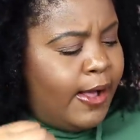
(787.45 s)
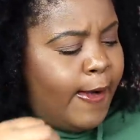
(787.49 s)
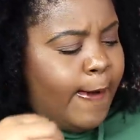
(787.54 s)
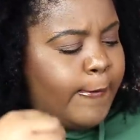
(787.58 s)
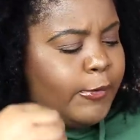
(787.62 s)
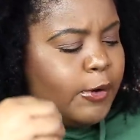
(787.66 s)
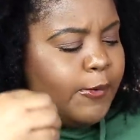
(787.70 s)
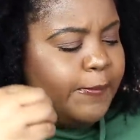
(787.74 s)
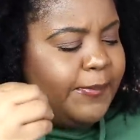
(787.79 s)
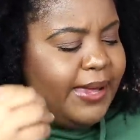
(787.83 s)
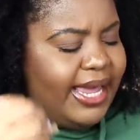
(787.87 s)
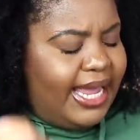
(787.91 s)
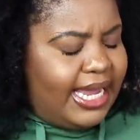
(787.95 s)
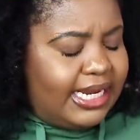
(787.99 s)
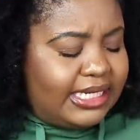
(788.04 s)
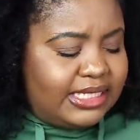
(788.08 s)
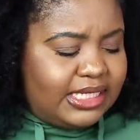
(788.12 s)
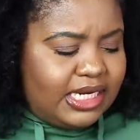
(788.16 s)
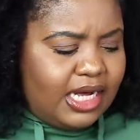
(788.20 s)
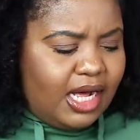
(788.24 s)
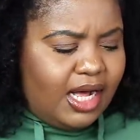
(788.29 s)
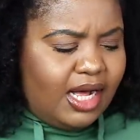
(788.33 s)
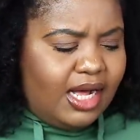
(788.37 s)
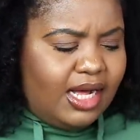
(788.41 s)

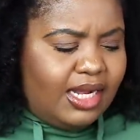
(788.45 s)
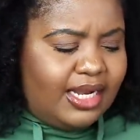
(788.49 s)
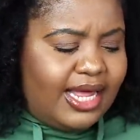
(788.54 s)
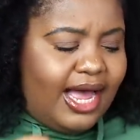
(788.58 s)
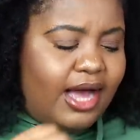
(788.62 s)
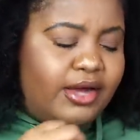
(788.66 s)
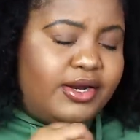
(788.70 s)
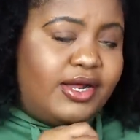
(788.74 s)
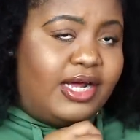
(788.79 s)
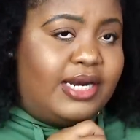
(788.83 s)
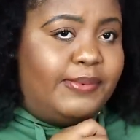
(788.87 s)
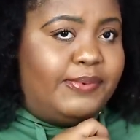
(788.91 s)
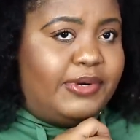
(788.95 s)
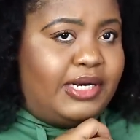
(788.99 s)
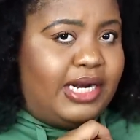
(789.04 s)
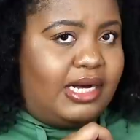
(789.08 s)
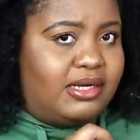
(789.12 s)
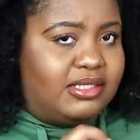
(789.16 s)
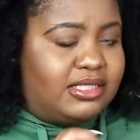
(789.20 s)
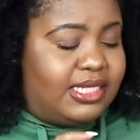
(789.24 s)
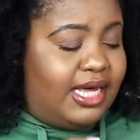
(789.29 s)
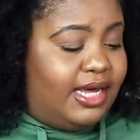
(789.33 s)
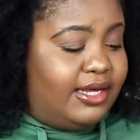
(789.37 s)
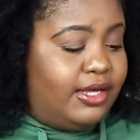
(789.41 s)
don't know how to
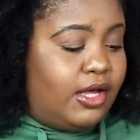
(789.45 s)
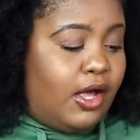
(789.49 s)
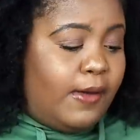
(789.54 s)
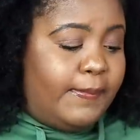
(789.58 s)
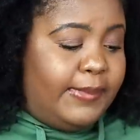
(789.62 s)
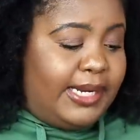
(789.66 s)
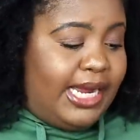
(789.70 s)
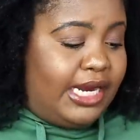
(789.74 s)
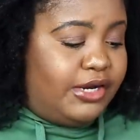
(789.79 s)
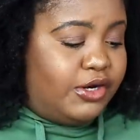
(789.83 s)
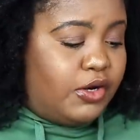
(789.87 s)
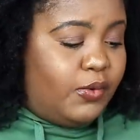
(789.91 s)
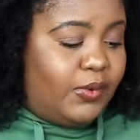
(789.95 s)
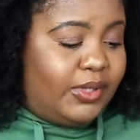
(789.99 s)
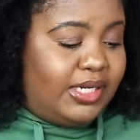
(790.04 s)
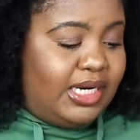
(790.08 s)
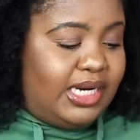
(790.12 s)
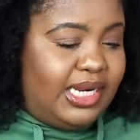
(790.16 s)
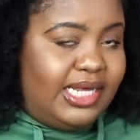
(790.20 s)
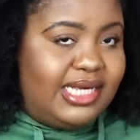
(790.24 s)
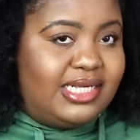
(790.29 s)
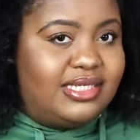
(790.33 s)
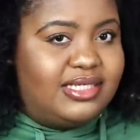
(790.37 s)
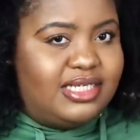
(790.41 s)
pronounce that, y'all, but I know what
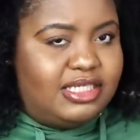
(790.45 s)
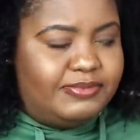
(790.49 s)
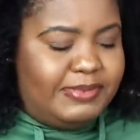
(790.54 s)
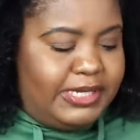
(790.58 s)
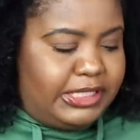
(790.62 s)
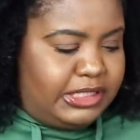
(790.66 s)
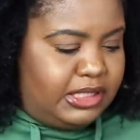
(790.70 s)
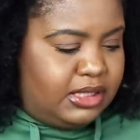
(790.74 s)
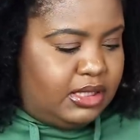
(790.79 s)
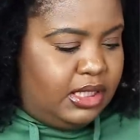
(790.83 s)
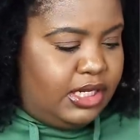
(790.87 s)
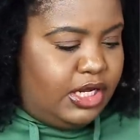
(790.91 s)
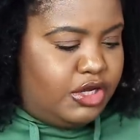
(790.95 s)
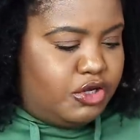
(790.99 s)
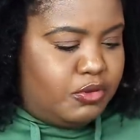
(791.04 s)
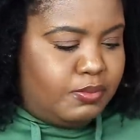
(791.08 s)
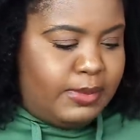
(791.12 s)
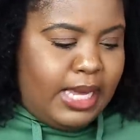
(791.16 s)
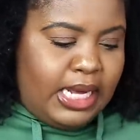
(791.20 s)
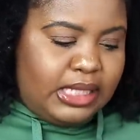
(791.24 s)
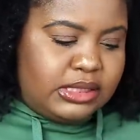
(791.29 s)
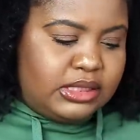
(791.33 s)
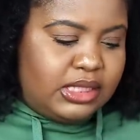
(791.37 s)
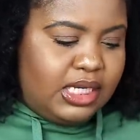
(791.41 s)
it is. It's basically a
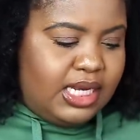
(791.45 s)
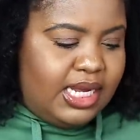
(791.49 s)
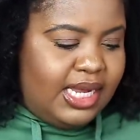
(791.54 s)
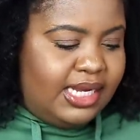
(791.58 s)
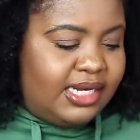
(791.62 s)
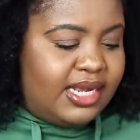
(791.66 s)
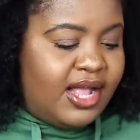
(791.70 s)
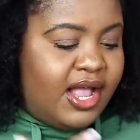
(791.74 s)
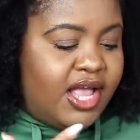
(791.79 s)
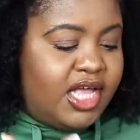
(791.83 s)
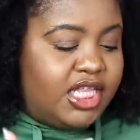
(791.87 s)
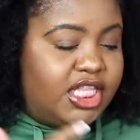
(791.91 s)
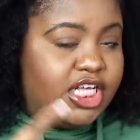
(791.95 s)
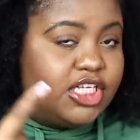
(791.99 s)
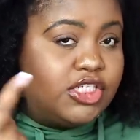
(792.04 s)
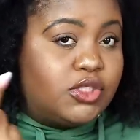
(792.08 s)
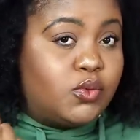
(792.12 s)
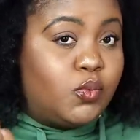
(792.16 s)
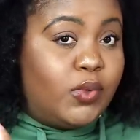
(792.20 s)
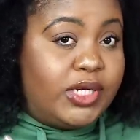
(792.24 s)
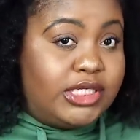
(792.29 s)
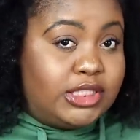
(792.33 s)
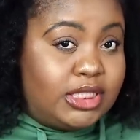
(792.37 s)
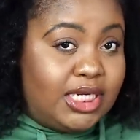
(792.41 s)
humectant. There's
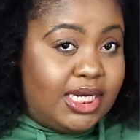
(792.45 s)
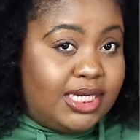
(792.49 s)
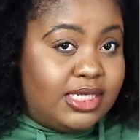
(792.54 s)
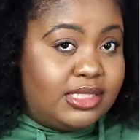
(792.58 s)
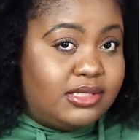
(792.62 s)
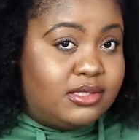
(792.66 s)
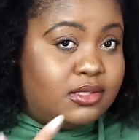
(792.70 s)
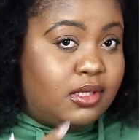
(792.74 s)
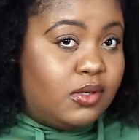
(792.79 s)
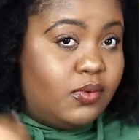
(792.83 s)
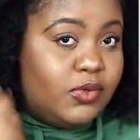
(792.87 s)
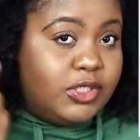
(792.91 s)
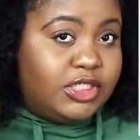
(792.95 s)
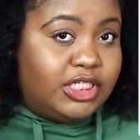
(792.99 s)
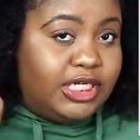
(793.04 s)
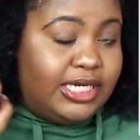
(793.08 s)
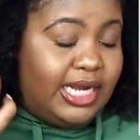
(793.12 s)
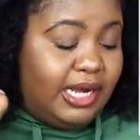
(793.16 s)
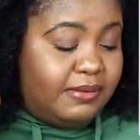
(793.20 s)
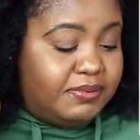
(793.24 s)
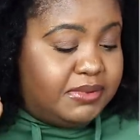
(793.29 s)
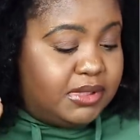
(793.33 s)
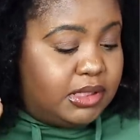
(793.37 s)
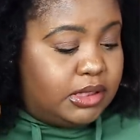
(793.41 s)
witch hazel, which can
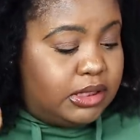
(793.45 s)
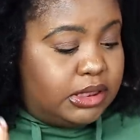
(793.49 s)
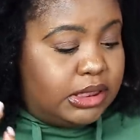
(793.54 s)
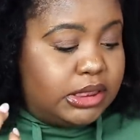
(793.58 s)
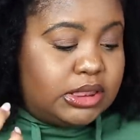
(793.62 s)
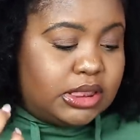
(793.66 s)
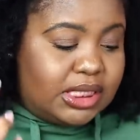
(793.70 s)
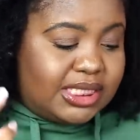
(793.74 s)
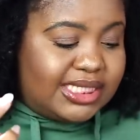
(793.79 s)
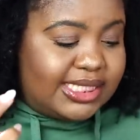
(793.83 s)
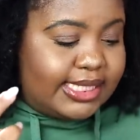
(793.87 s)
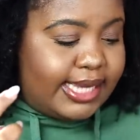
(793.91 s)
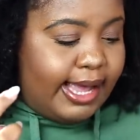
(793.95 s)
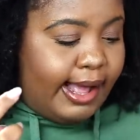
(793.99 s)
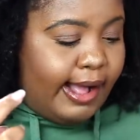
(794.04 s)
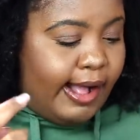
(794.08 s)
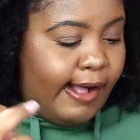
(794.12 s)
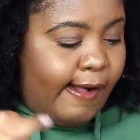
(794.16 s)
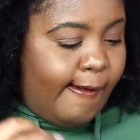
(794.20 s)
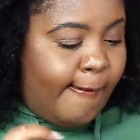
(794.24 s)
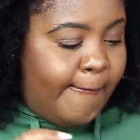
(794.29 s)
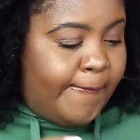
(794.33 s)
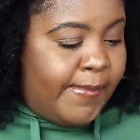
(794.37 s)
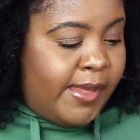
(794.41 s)
help to clean the
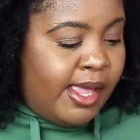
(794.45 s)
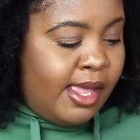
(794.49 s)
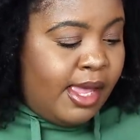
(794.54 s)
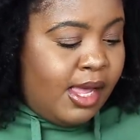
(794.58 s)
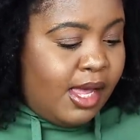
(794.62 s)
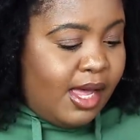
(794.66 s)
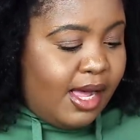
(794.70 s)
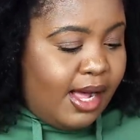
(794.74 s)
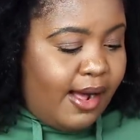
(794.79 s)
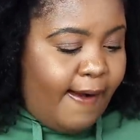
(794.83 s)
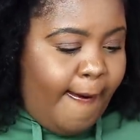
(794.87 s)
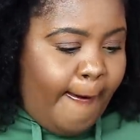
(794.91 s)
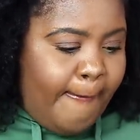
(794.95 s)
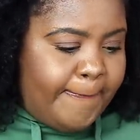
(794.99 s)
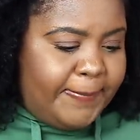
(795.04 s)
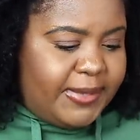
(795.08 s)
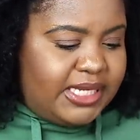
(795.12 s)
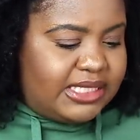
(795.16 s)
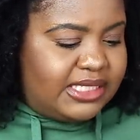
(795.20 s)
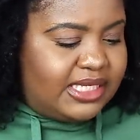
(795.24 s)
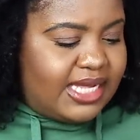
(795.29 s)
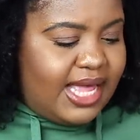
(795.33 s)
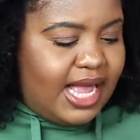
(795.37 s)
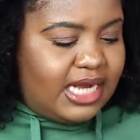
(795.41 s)
scalp.
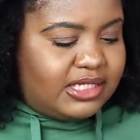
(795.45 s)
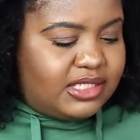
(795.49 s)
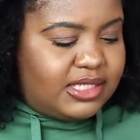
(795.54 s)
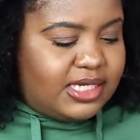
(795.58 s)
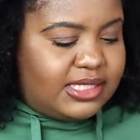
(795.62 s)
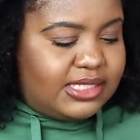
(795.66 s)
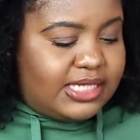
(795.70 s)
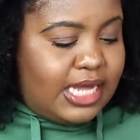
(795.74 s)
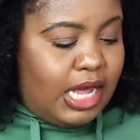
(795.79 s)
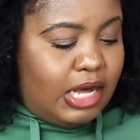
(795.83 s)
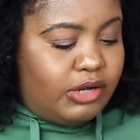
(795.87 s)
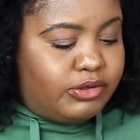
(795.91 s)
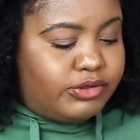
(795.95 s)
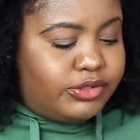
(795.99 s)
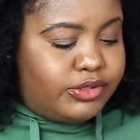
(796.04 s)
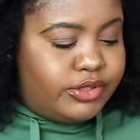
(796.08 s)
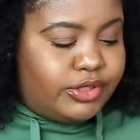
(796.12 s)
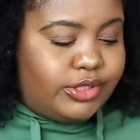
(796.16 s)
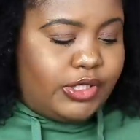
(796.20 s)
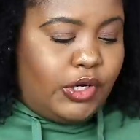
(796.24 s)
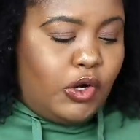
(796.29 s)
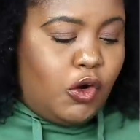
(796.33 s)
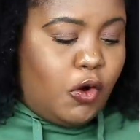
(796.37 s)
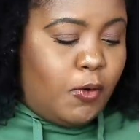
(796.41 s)
This actually sounds
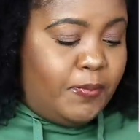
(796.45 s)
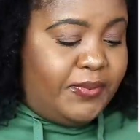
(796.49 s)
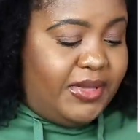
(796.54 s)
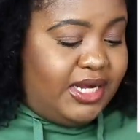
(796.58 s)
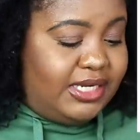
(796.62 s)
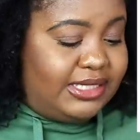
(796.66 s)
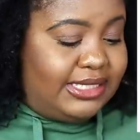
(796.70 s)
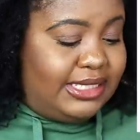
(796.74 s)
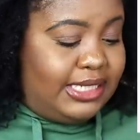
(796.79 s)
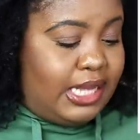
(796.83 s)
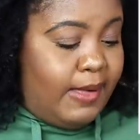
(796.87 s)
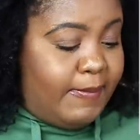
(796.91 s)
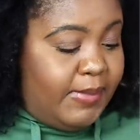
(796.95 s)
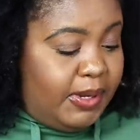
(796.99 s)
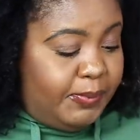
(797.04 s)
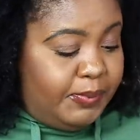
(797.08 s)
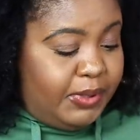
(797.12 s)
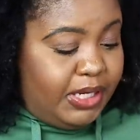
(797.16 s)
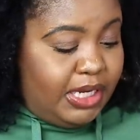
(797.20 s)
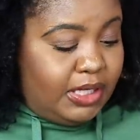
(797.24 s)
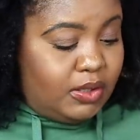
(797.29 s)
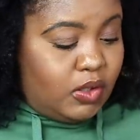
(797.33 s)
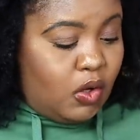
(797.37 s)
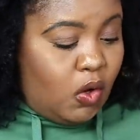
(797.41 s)
dope. There's lemon
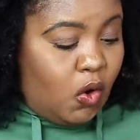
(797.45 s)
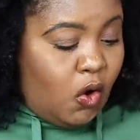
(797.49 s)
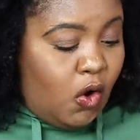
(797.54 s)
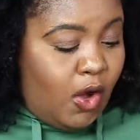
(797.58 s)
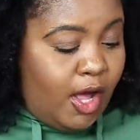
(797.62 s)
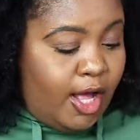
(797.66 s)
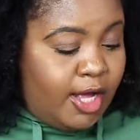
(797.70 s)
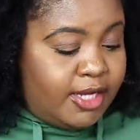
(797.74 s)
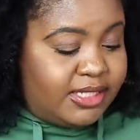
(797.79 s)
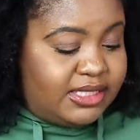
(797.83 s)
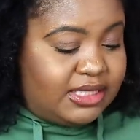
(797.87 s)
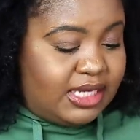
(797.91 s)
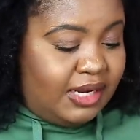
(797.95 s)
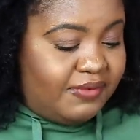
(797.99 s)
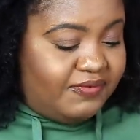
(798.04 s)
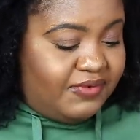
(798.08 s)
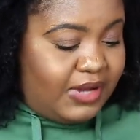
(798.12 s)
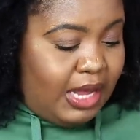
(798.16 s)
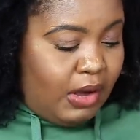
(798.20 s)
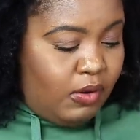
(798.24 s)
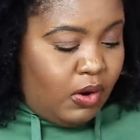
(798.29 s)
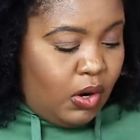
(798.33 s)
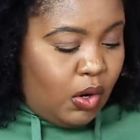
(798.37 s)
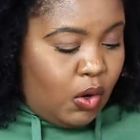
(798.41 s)
peel oil,
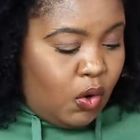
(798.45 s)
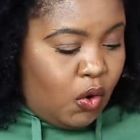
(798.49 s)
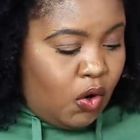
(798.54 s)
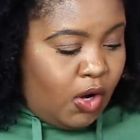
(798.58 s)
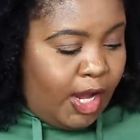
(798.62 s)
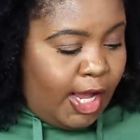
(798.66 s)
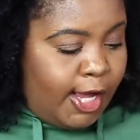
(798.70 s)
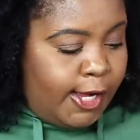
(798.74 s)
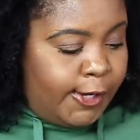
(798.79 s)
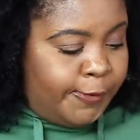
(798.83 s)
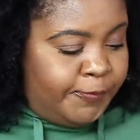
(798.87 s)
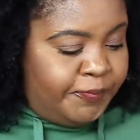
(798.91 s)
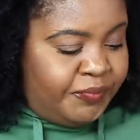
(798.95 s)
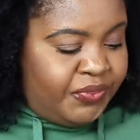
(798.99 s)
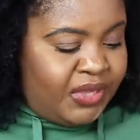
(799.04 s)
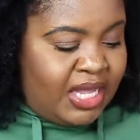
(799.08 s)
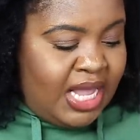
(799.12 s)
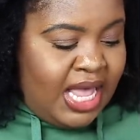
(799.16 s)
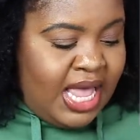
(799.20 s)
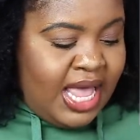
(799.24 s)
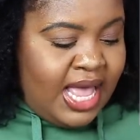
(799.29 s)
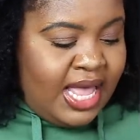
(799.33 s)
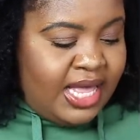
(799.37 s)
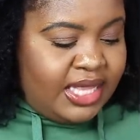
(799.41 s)
sunflower oil.
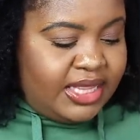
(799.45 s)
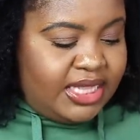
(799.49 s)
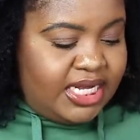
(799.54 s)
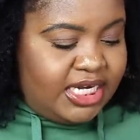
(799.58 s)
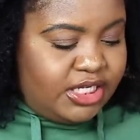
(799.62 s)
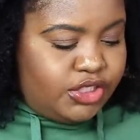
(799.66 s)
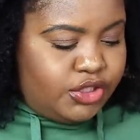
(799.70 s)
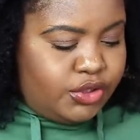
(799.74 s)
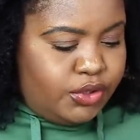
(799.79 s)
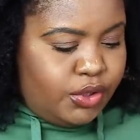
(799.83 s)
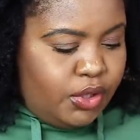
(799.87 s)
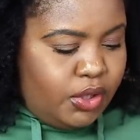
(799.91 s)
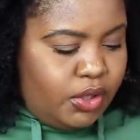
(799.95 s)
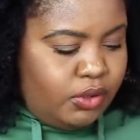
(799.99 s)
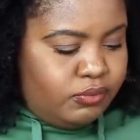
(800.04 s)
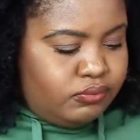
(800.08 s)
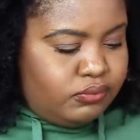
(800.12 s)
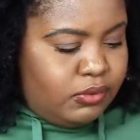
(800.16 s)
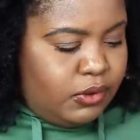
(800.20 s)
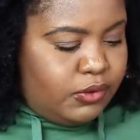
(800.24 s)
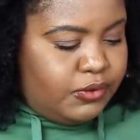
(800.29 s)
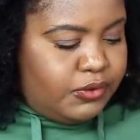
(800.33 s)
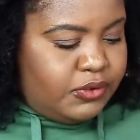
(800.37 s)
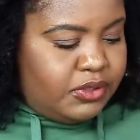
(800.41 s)
There's no
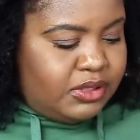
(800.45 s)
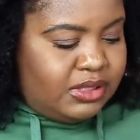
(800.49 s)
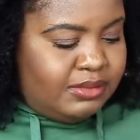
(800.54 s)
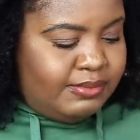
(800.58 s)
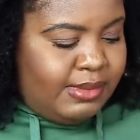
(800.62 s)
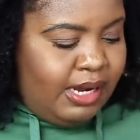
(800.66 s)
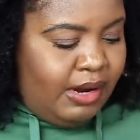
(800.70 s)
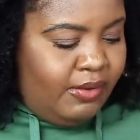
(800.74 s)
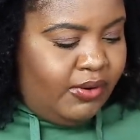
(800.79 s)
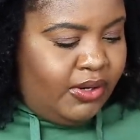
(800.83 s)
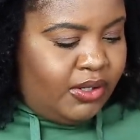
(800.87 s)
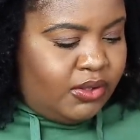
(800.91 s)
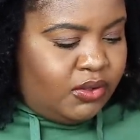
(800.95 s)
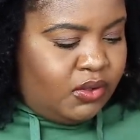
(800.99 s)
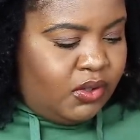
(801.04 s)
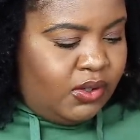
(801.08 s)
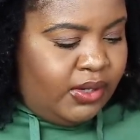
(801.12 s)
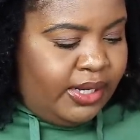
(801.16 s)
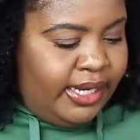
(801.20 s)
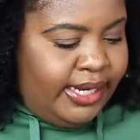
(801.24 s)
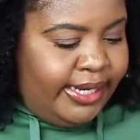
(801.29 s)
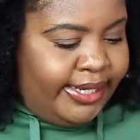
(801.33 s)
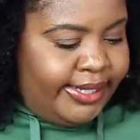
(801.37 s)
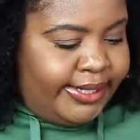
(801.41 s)
rosemary
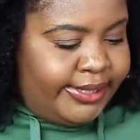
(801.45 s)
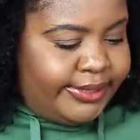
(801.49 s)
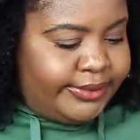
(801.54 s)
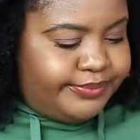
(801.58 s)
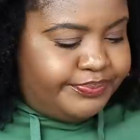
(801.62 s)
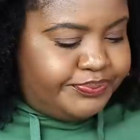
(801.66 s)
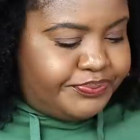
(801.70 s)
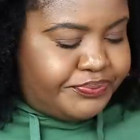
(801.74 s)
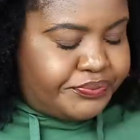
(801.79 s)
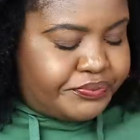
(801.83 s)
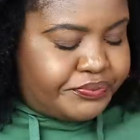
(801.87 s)
oil